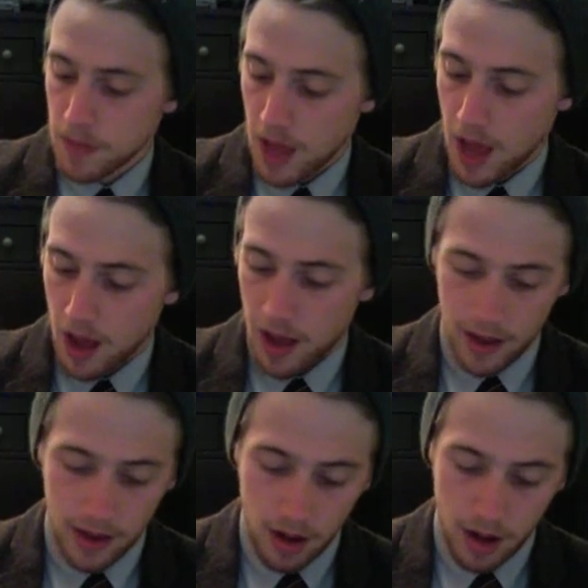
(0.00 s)
I
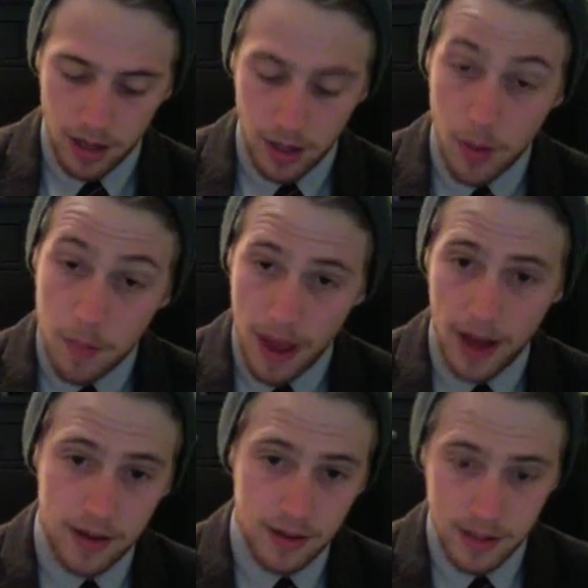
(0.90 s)
went
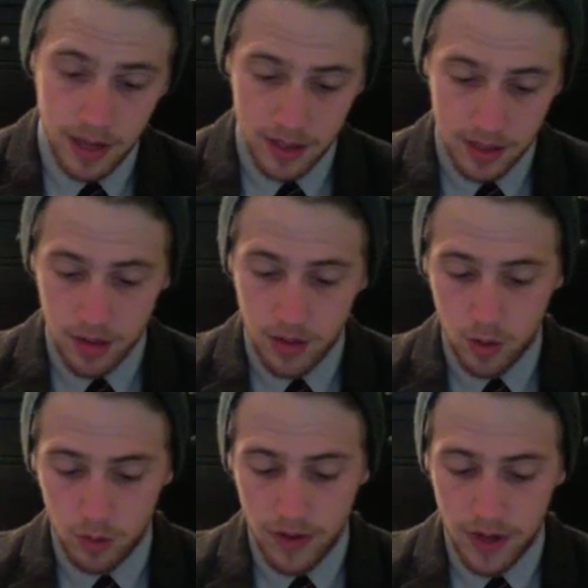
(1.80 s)
back because I saw the
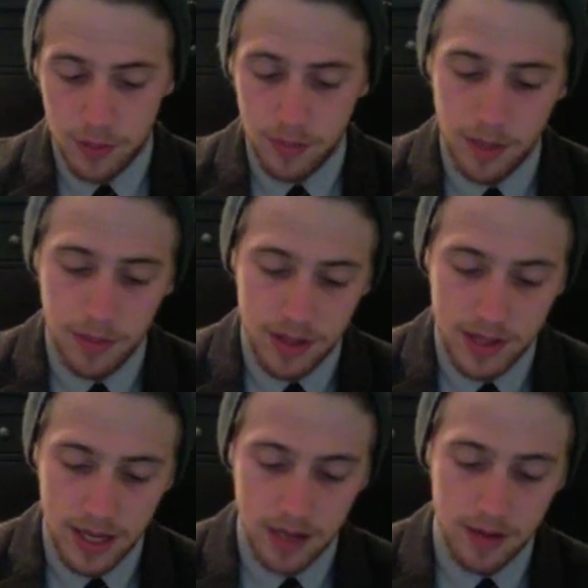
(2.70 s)
Old Fashioned blend, but the
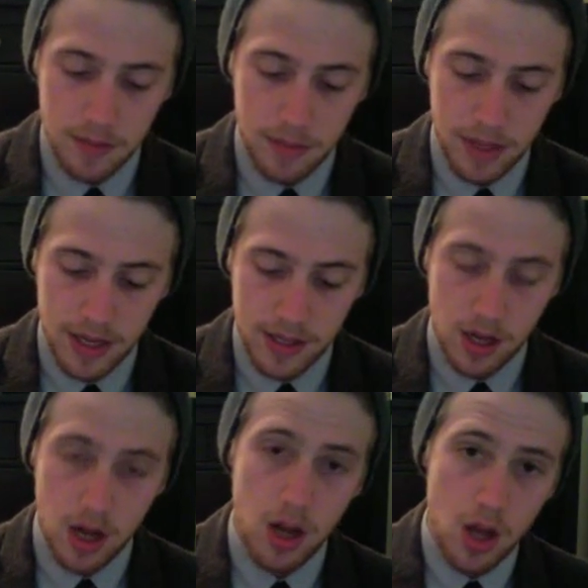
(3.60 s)
second blend I
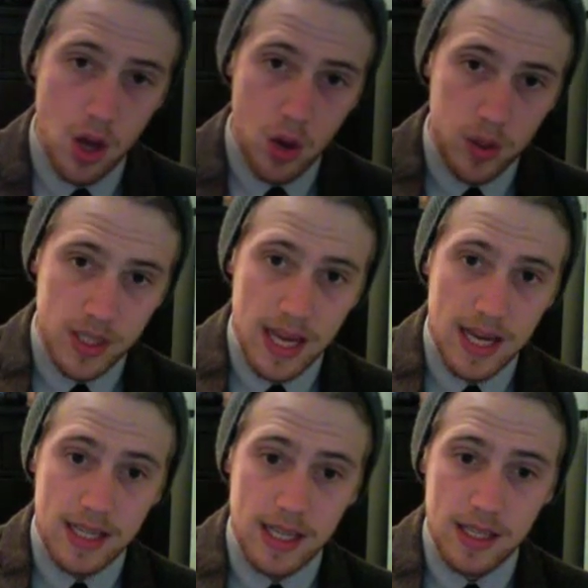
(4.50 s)
saw was
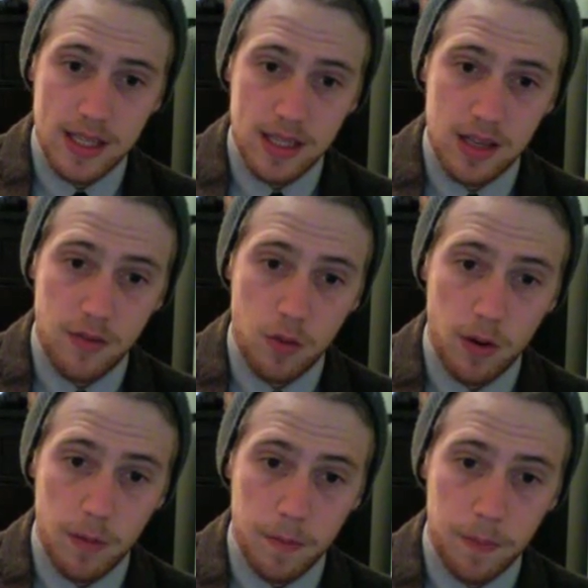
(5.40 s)

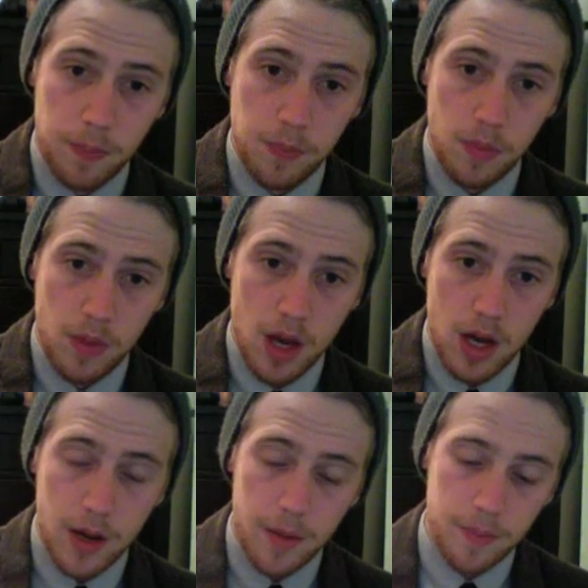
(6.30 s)
1864.
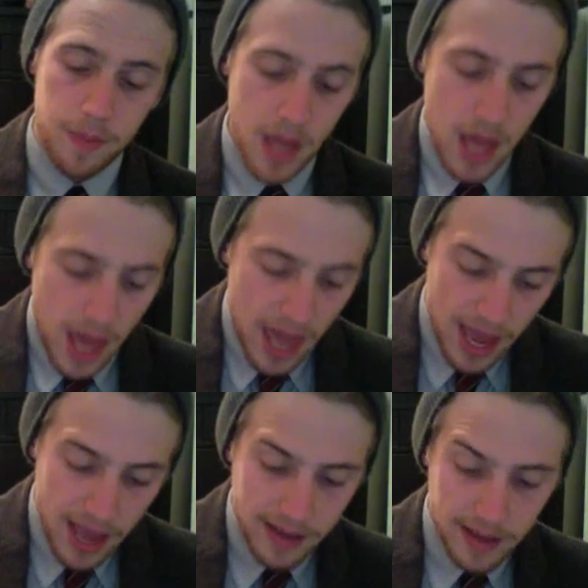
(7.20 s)

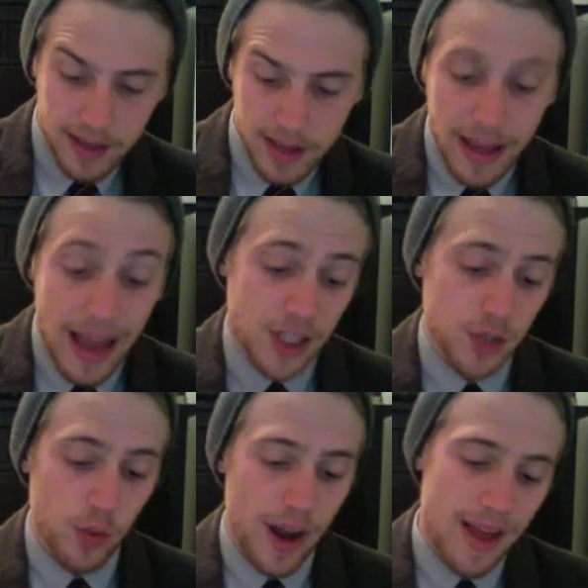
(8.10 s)
And actually
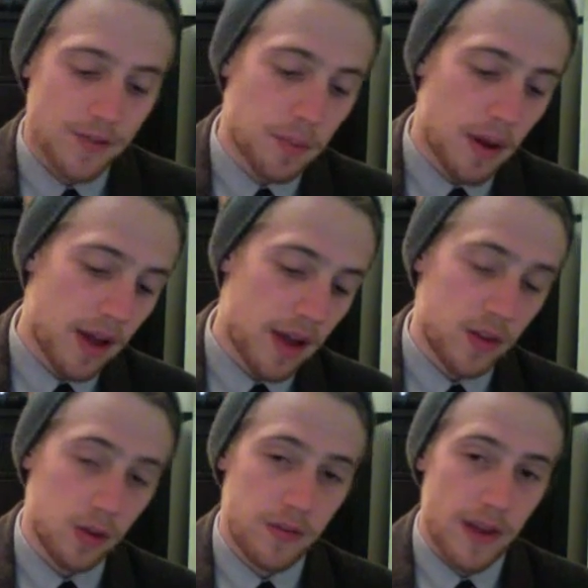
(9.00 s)
right after buying the
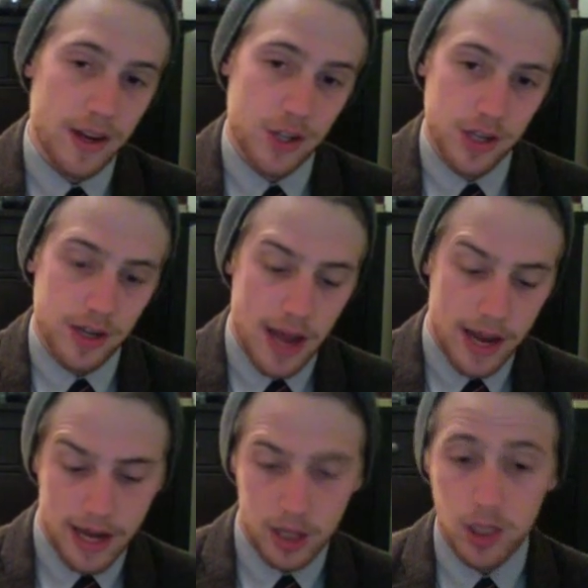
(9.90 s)
Old Fashioned, I
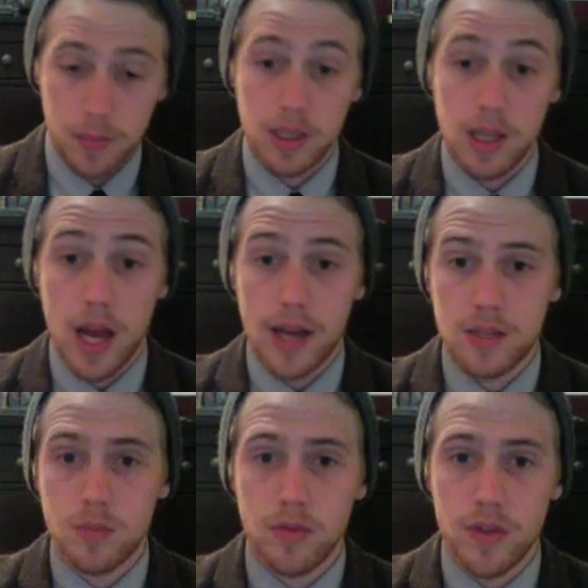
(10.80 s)
kind of looked up online
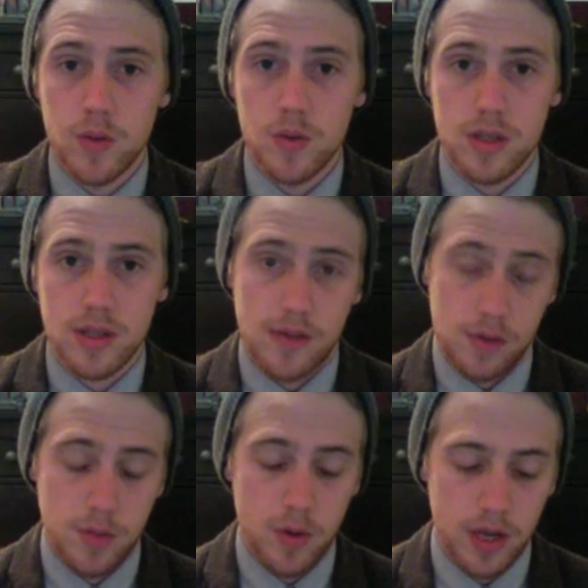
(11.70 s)
some reviews after
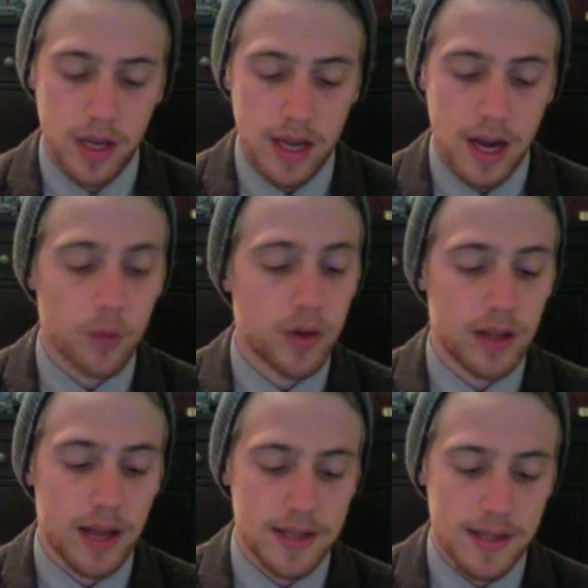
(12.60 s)
smoking it, and I
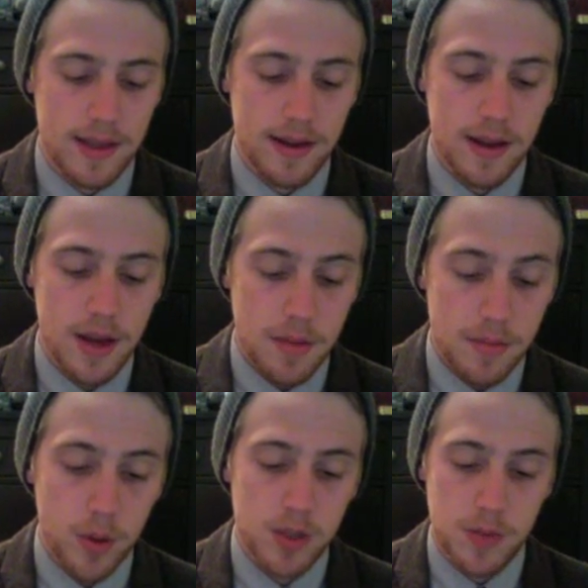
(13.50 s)
realized that
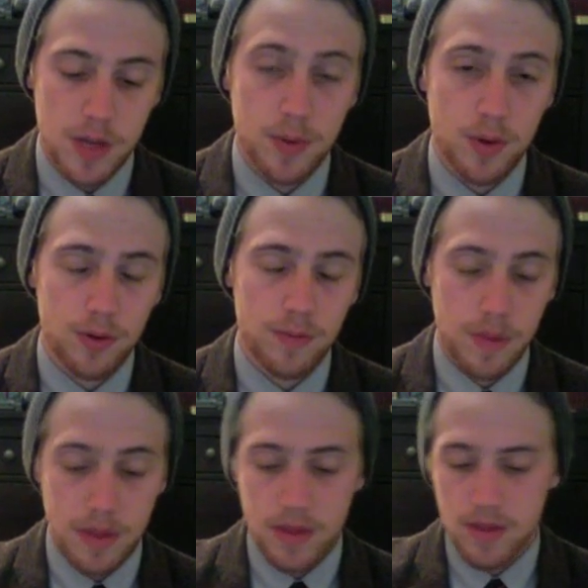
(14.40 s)
most people,
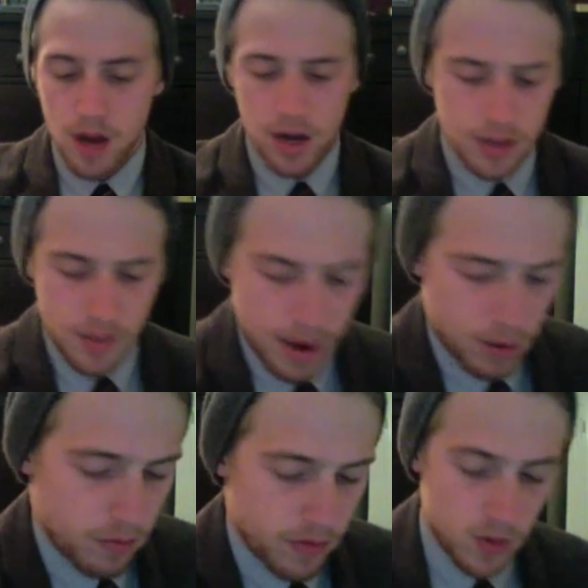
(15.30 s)
they did on tobacco
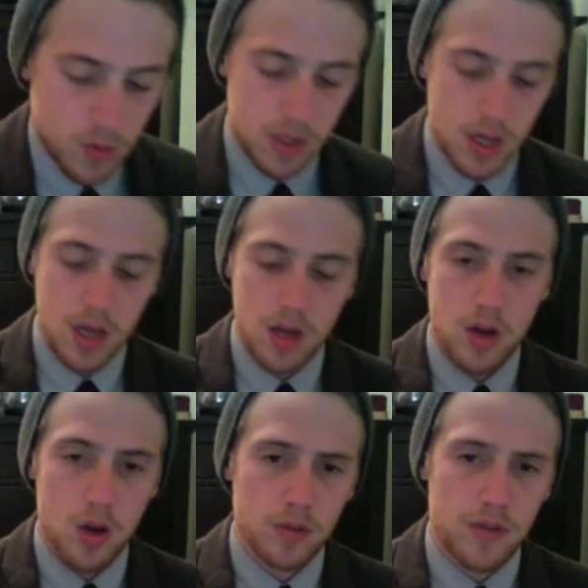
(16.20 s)
reviews,
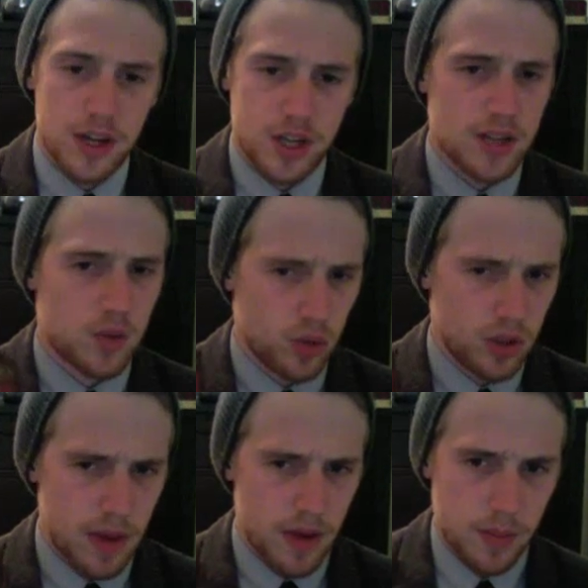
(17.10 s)
Old Fashioned has a really
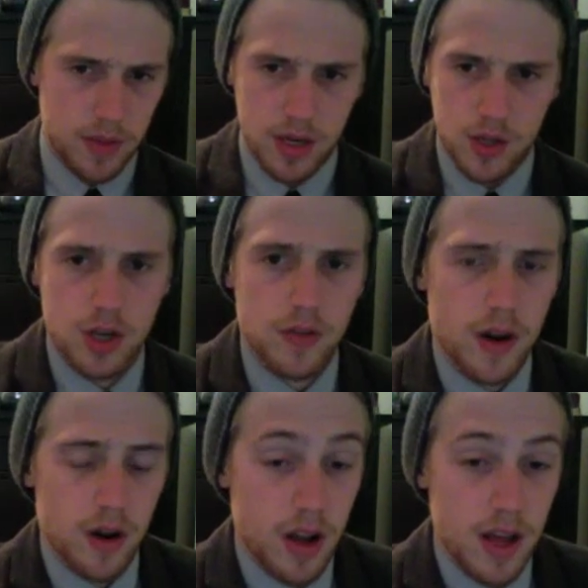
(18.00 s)
bad reputation on
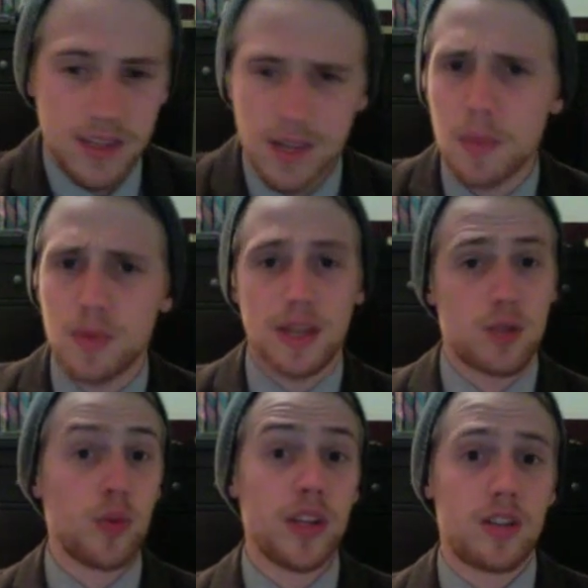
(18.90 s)
there. Some people say it's
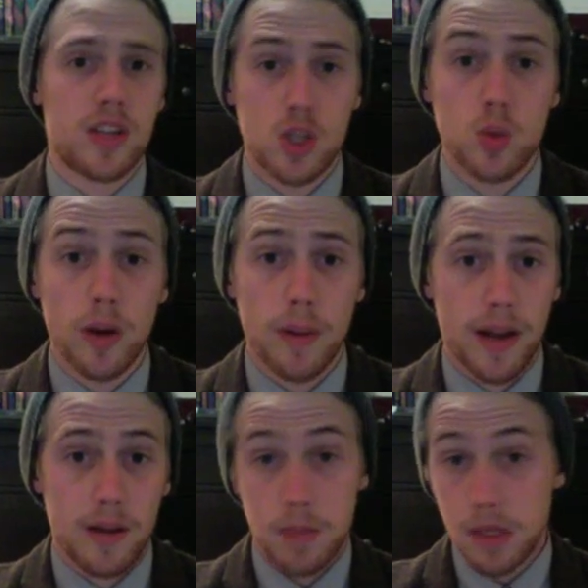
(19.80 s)
really good, they swear by
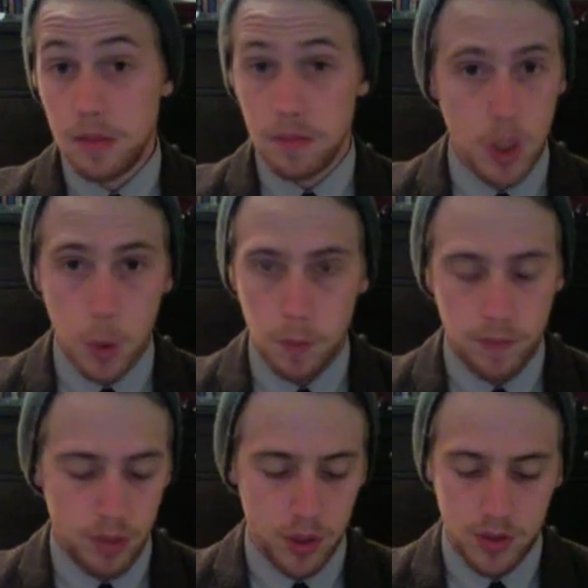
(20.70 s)
it, but,
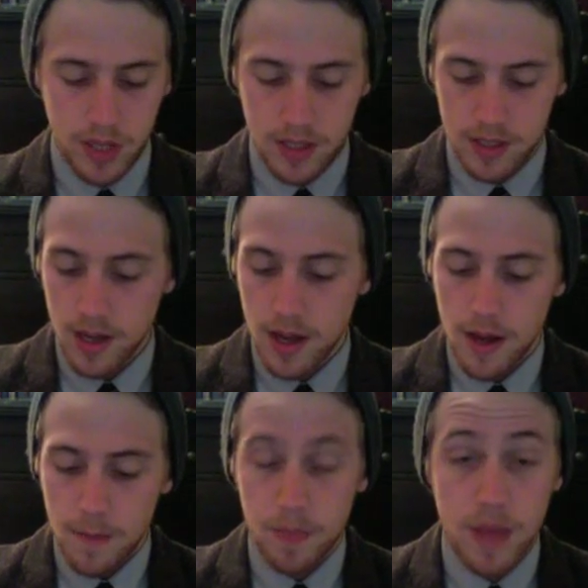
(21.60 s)
personal taste.
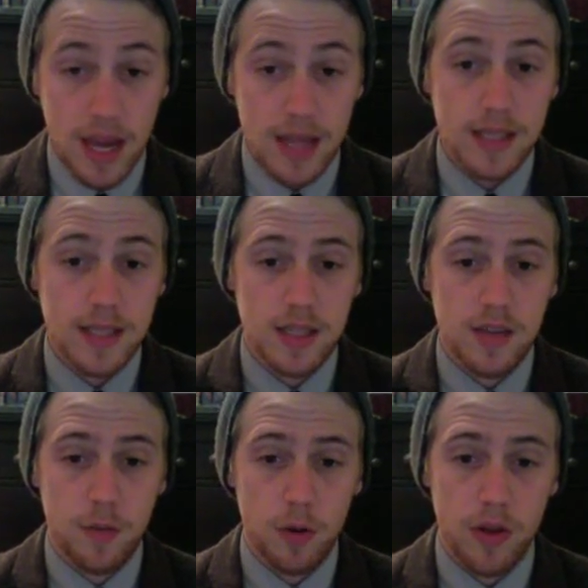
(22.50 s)

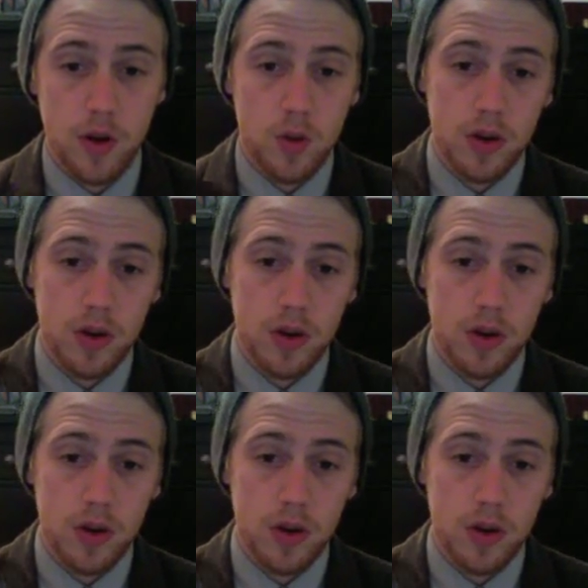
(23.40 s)
1864, though,